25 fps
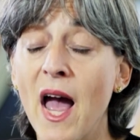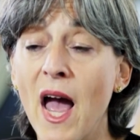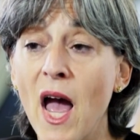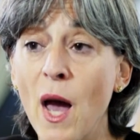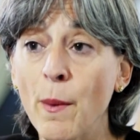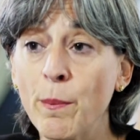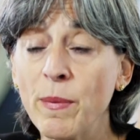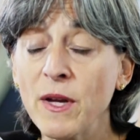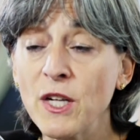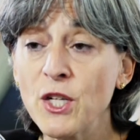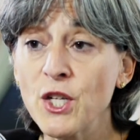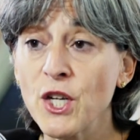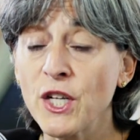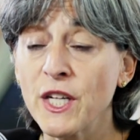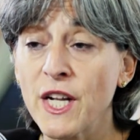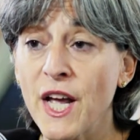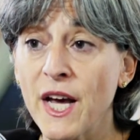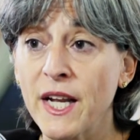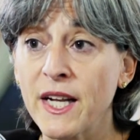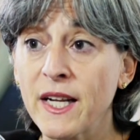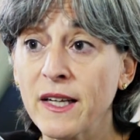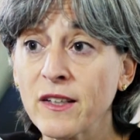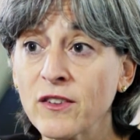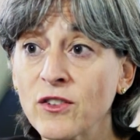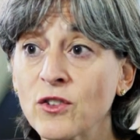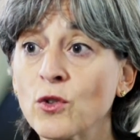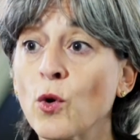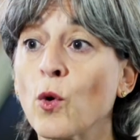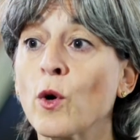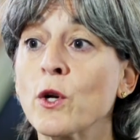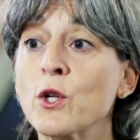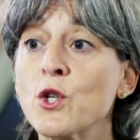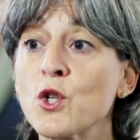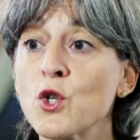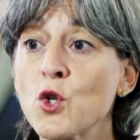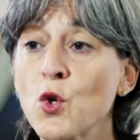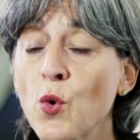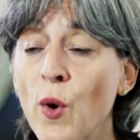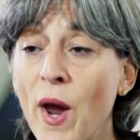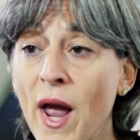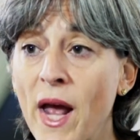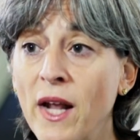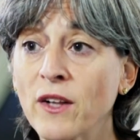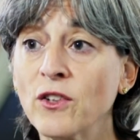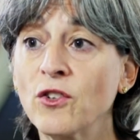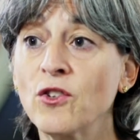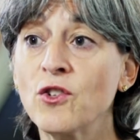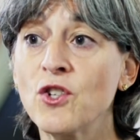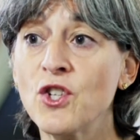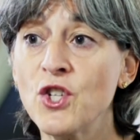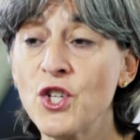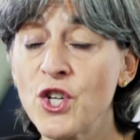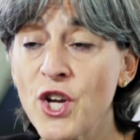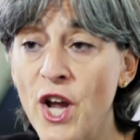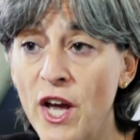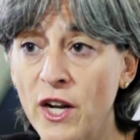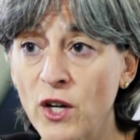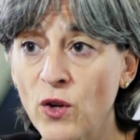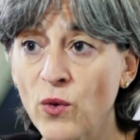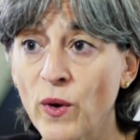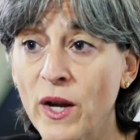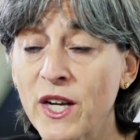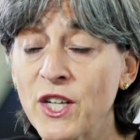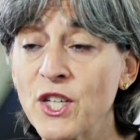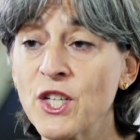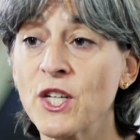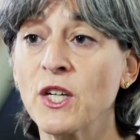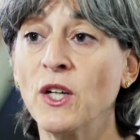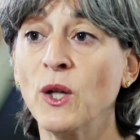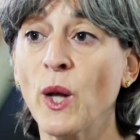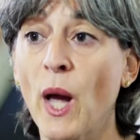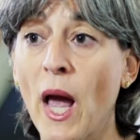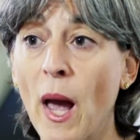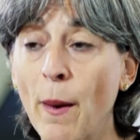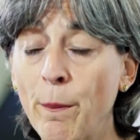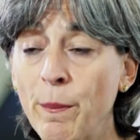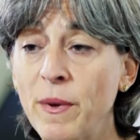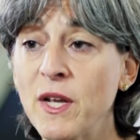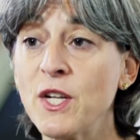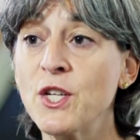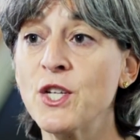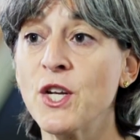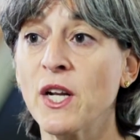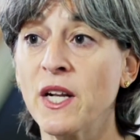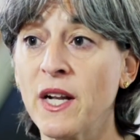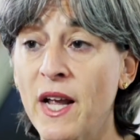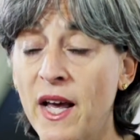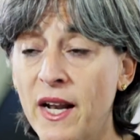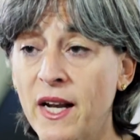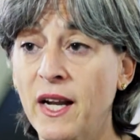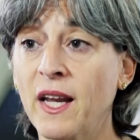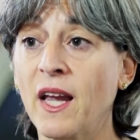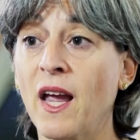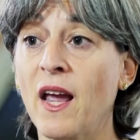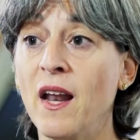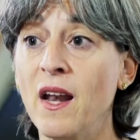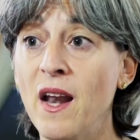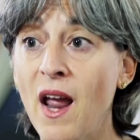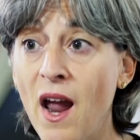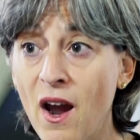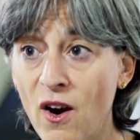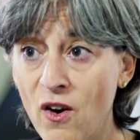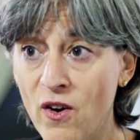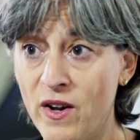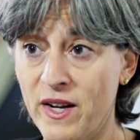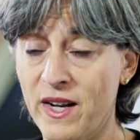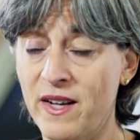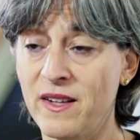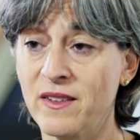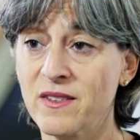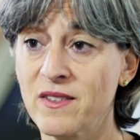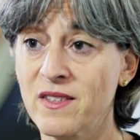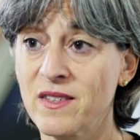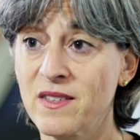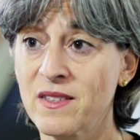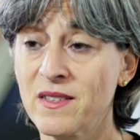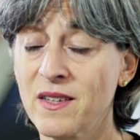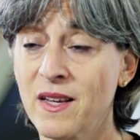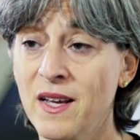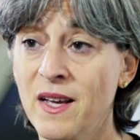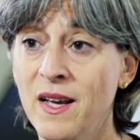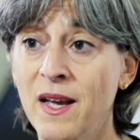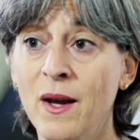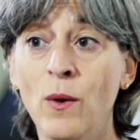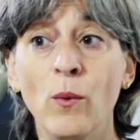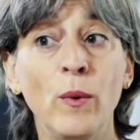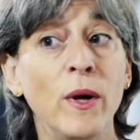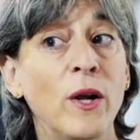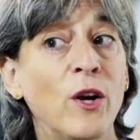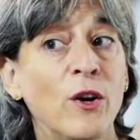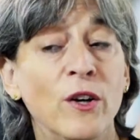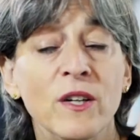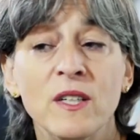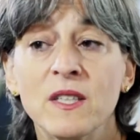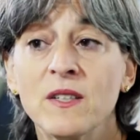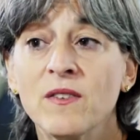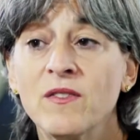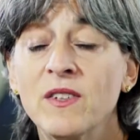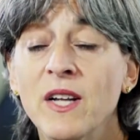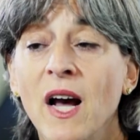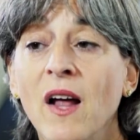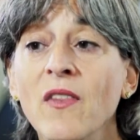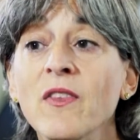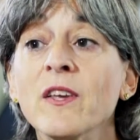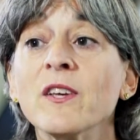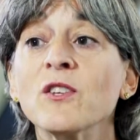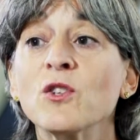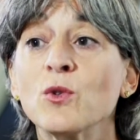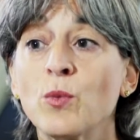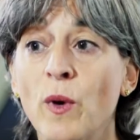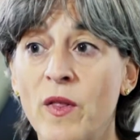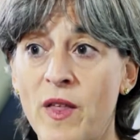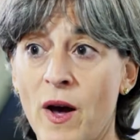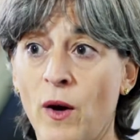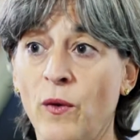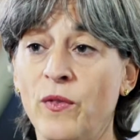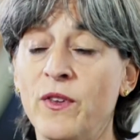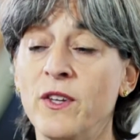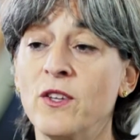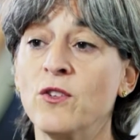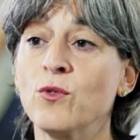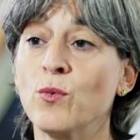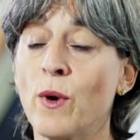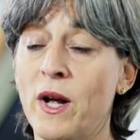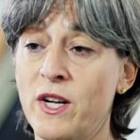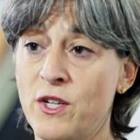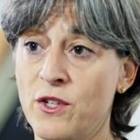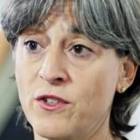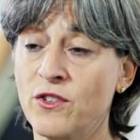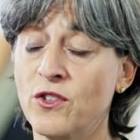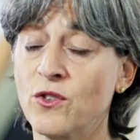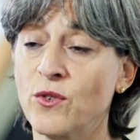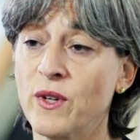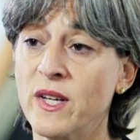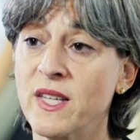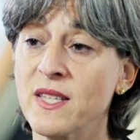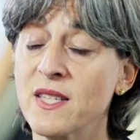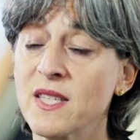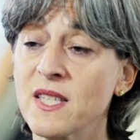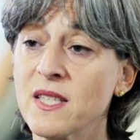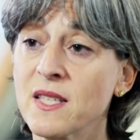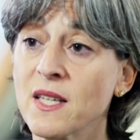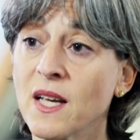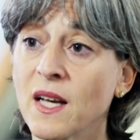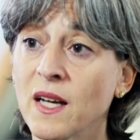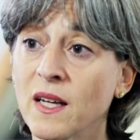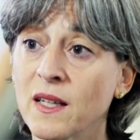epigenetics or transgenerational epigenetic inheritance. We couldn't have done this without these registries.